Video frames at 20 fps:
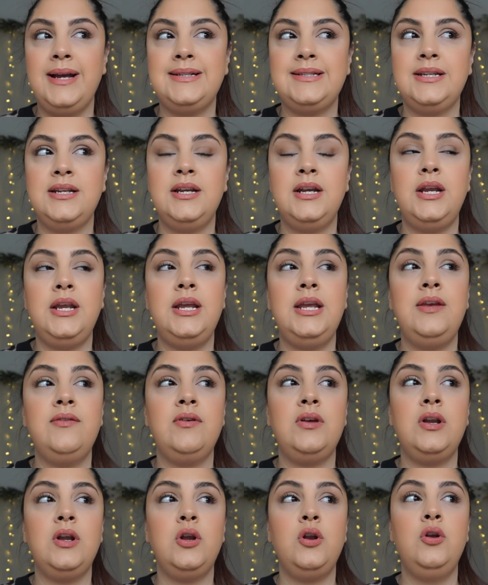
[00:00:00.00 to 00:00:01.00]
I didn't
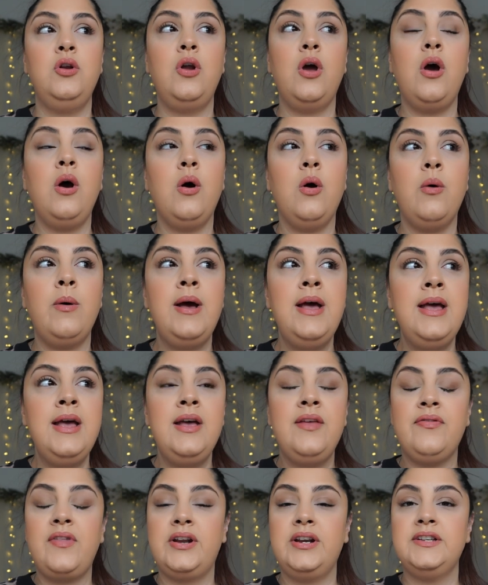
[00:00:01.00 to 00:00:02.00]
even know
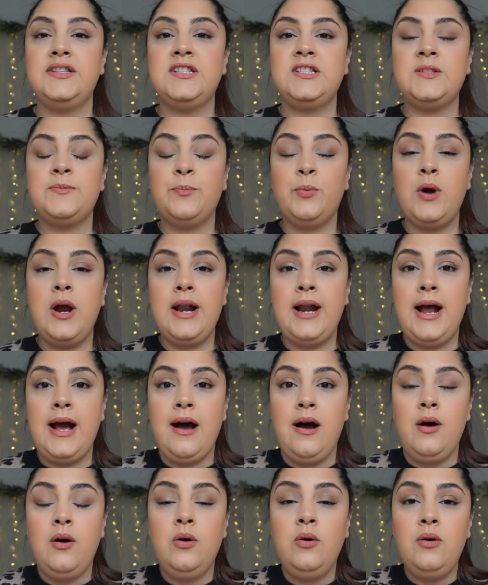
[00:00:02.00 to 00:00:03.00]
that it spread
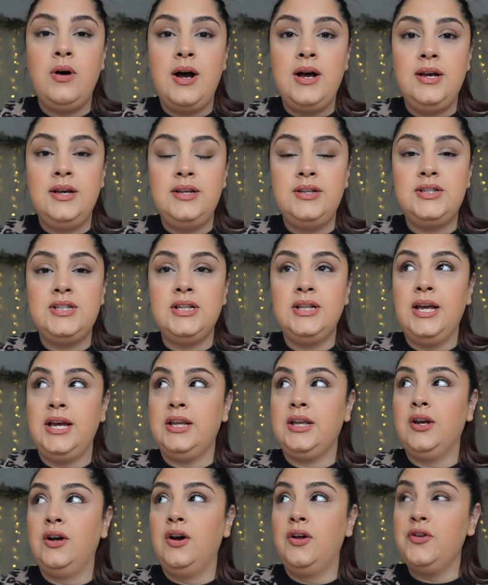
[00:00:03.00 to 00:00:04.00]
out into
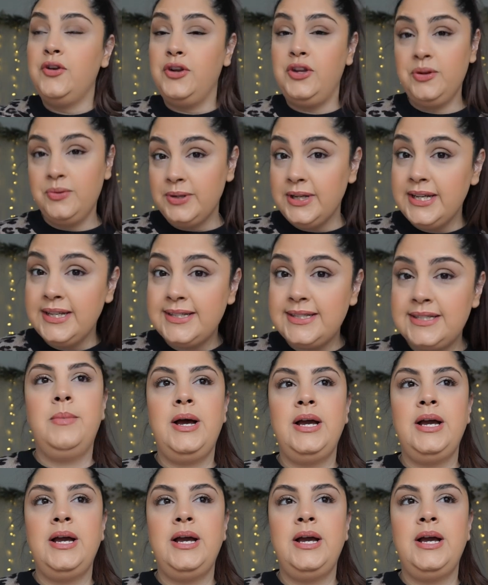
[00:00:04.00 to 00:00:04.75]
like other units.